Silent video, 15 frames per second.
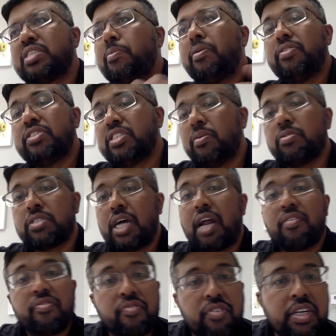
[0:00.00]
Some of these services
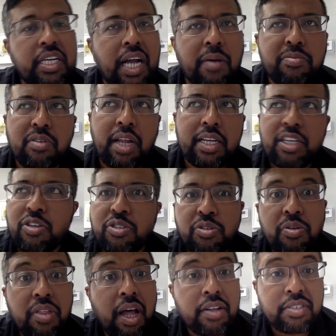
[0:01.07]
are free up to
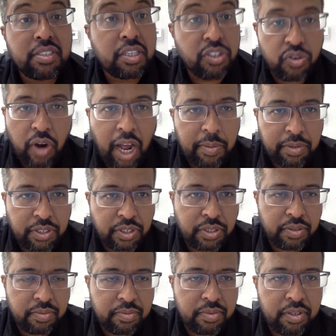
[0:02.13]
2,000
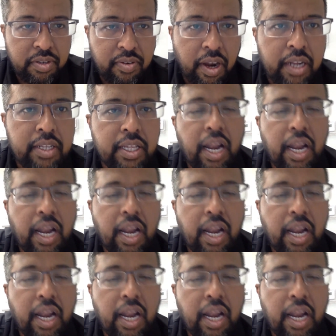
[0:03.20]
subscribers, right?